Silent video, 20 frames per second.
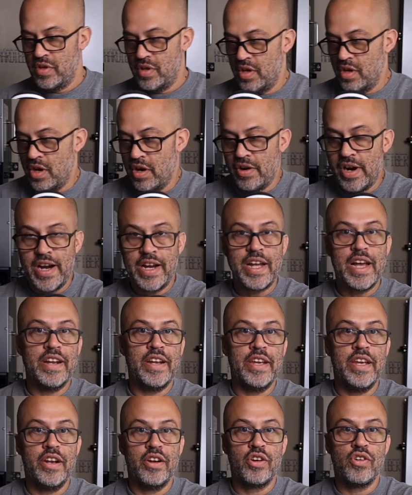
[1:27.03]
All right, got the
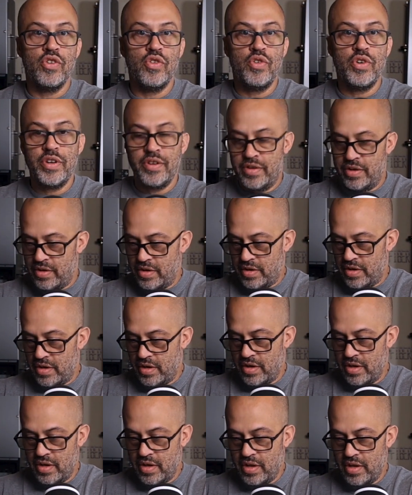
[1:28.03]
heater going.
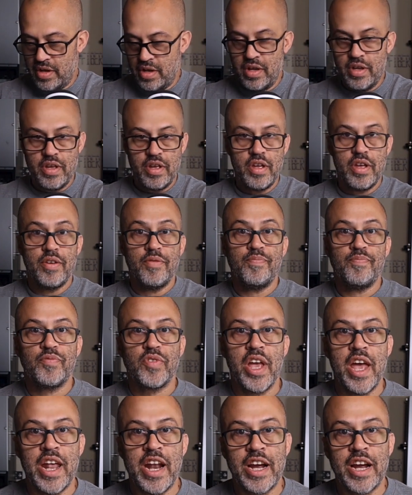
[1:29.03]
And